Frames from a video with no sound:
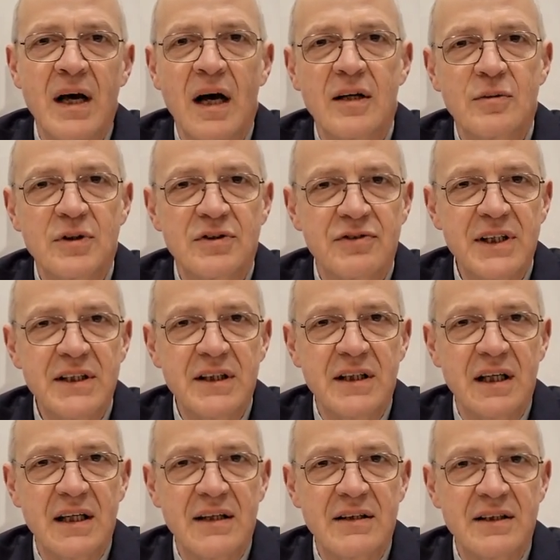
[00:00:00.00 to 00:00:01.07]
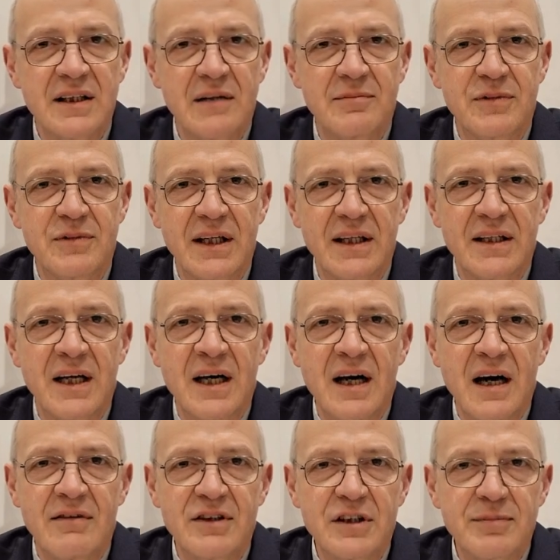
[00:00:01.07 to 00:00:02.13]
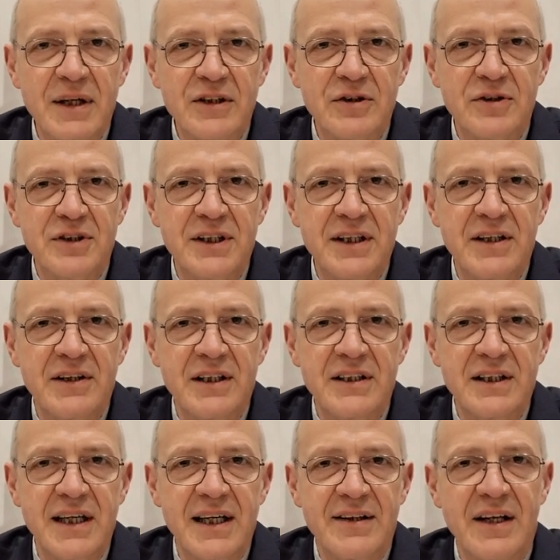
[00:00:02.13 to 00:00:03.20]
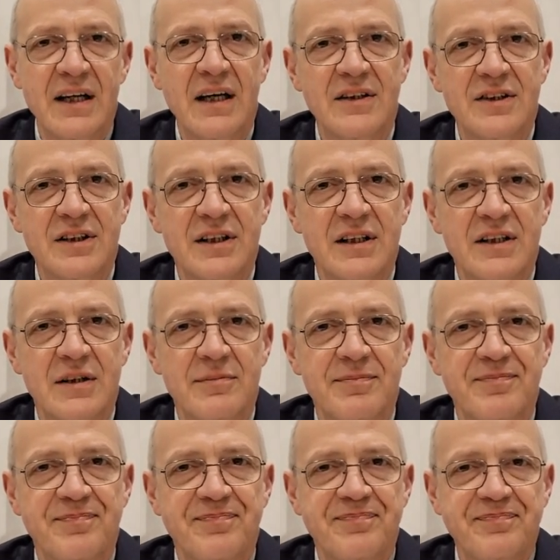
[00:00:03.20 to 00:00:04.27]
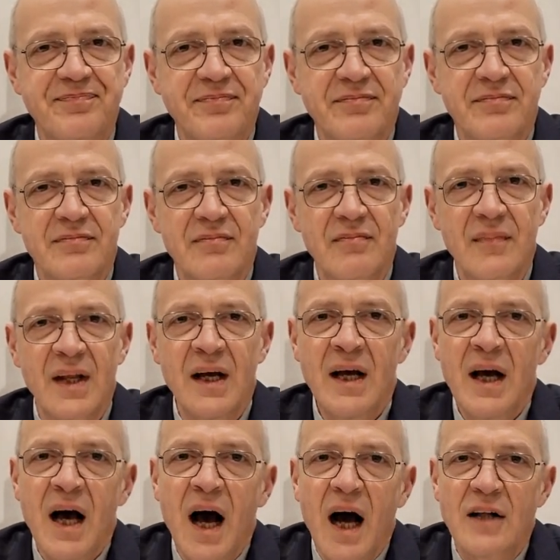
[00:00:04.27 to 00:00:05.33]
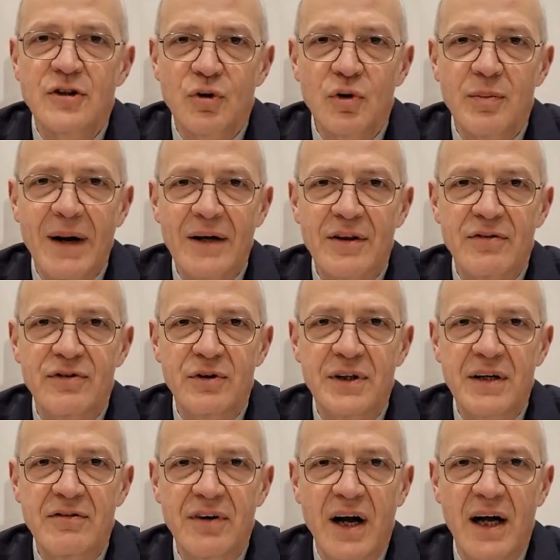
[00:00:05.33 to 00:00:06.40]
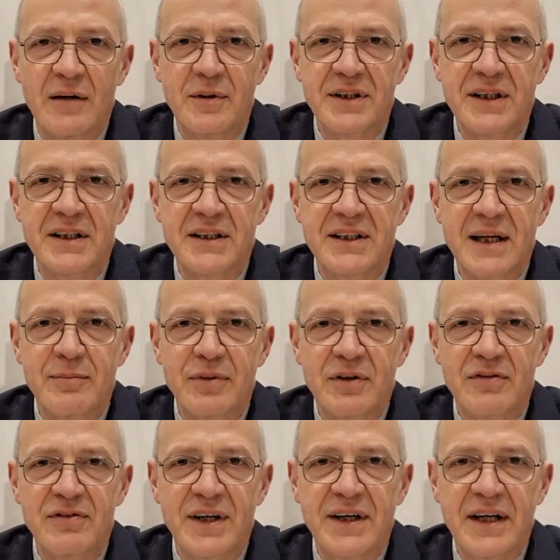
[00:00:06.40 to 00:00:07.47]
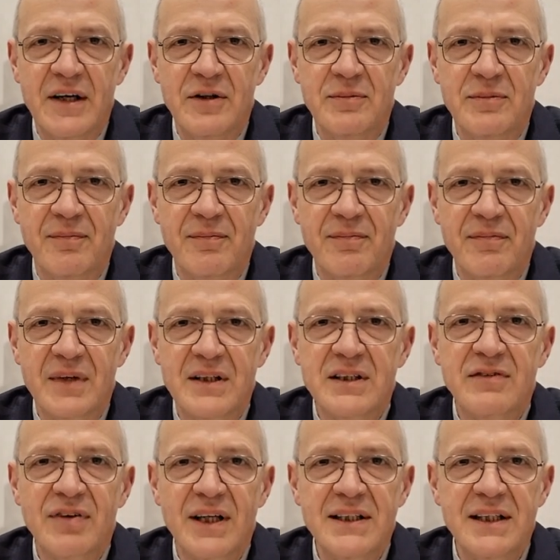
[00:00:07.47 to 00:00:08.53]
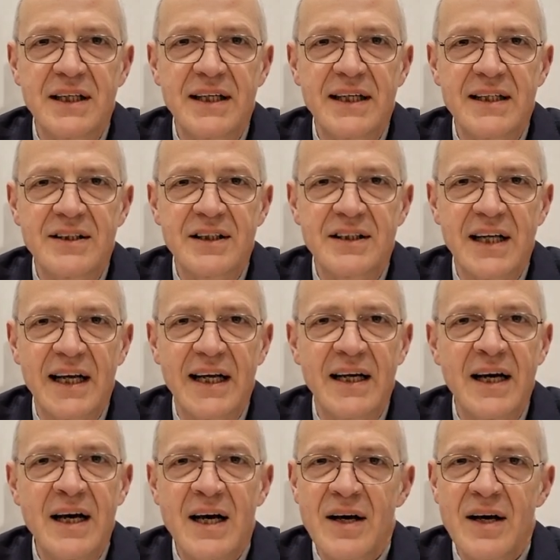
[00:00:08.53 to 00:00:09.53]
and was recently the subject of a special series in The Lancet. I'll talk about the food environment in a separate video. Suffice it here to say